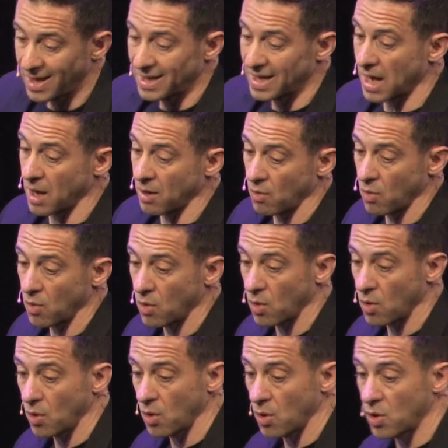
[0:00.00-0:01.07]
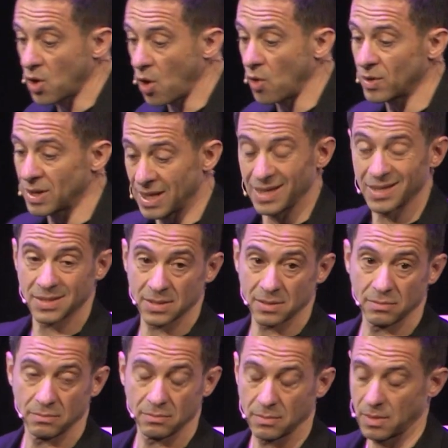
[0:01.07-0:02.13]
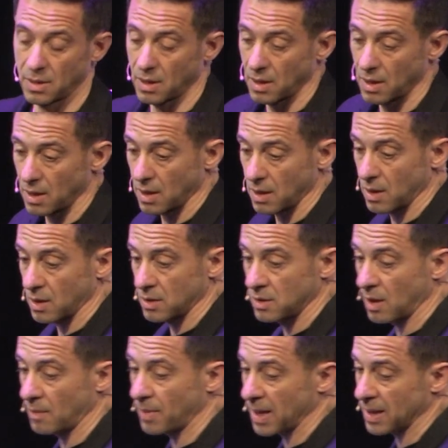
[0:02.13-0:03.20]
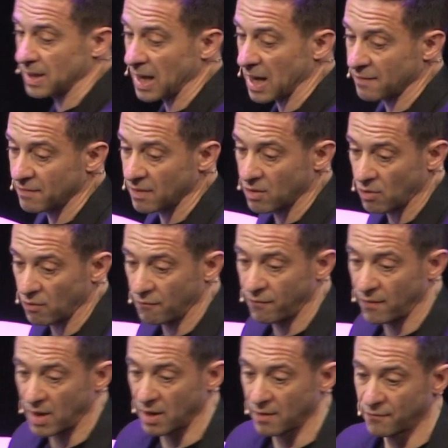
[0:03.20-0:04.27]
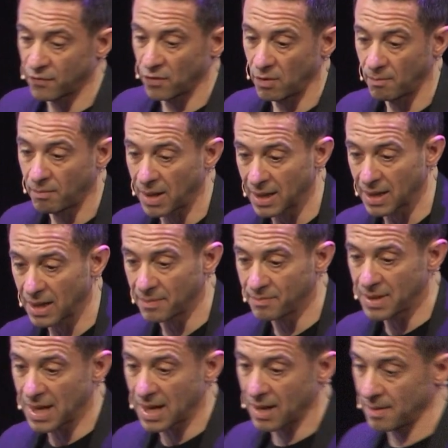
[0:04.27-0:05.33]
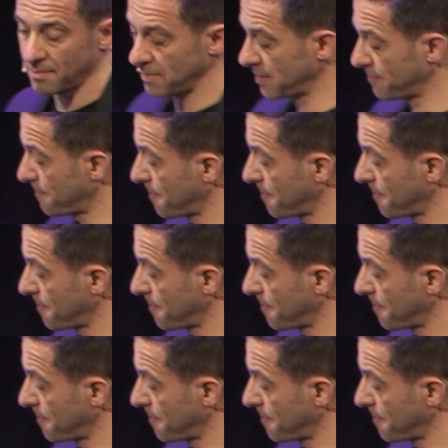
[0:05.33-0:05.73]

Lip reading: Now, gone is nobody ever got fired from buying IBM.